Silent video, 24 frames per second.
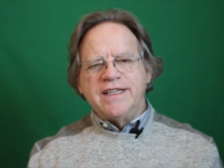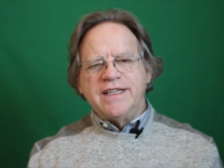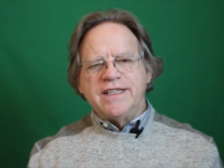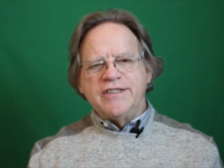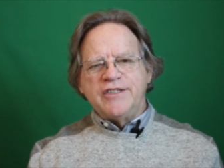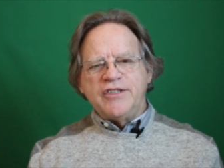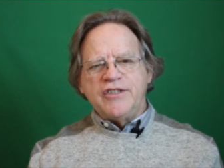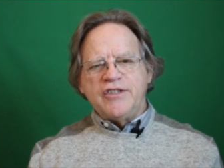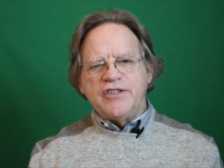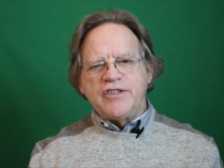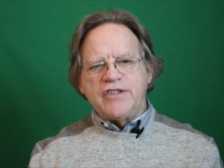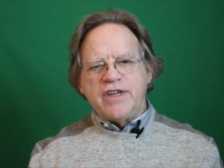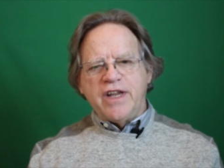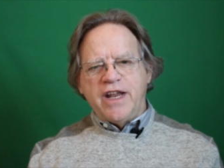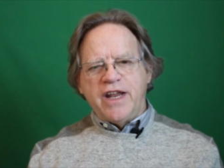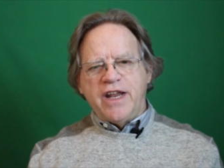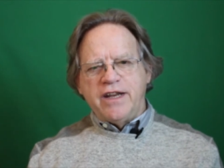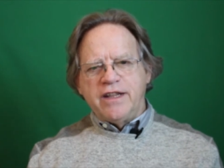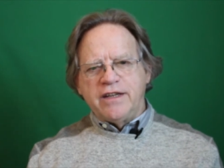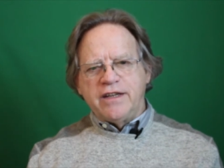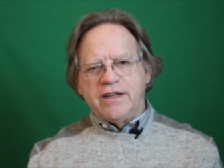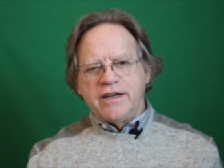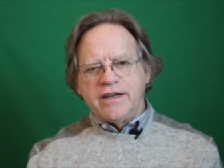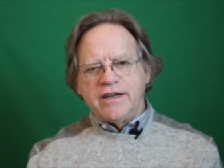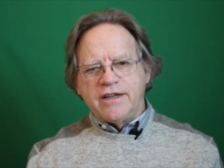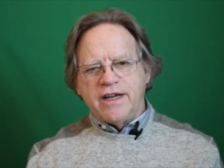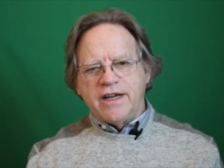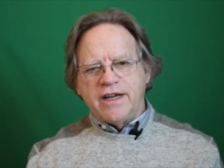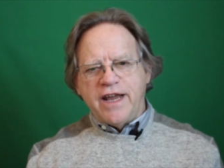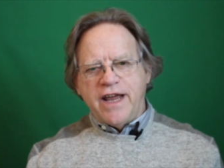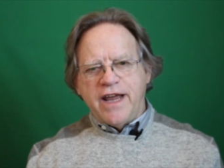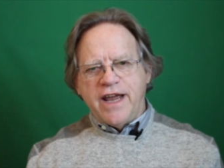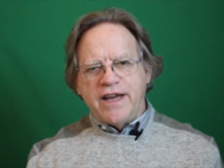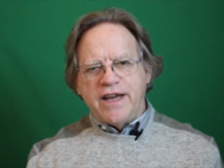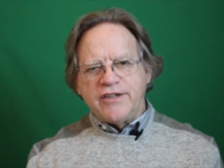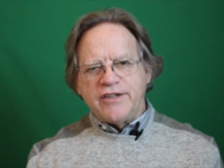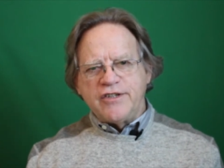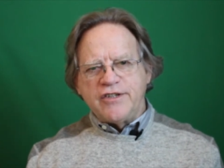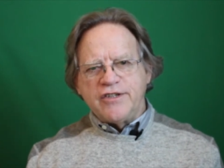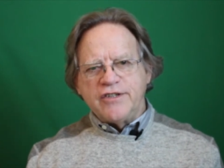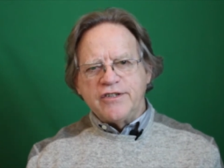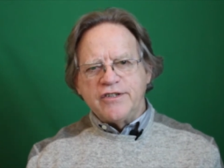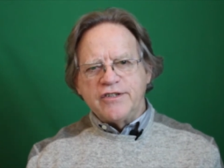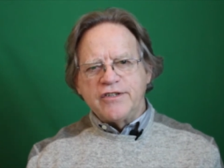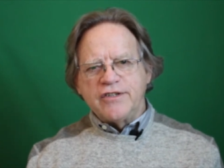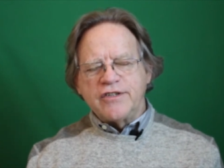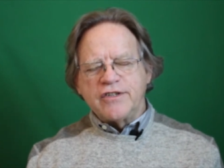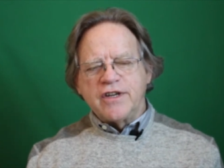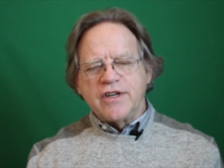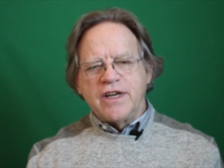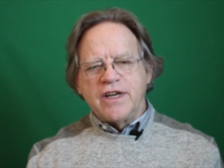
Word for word: She's standing there at the cashier's,